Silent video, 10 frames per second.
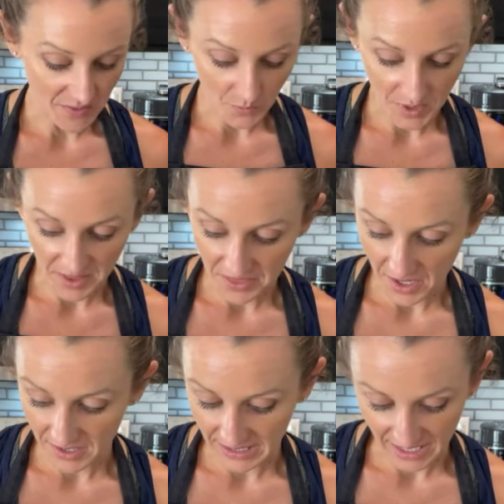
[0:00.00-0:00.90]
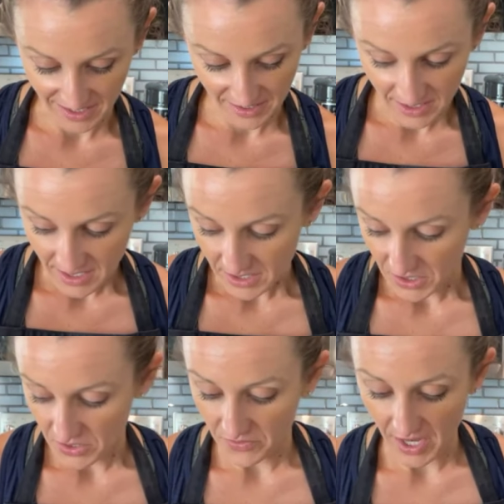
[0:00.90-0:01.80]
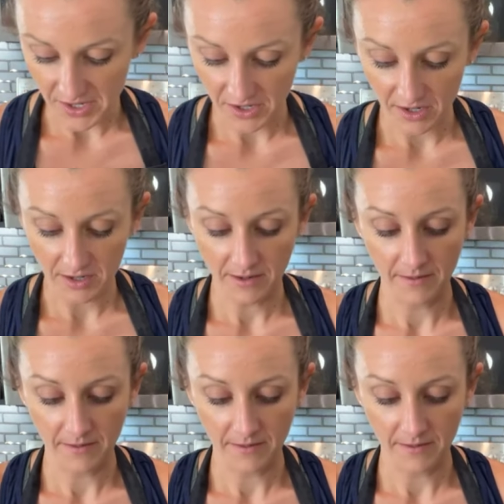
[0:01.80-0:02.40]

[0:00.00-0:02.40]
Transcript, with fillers: with a lid. So you've got your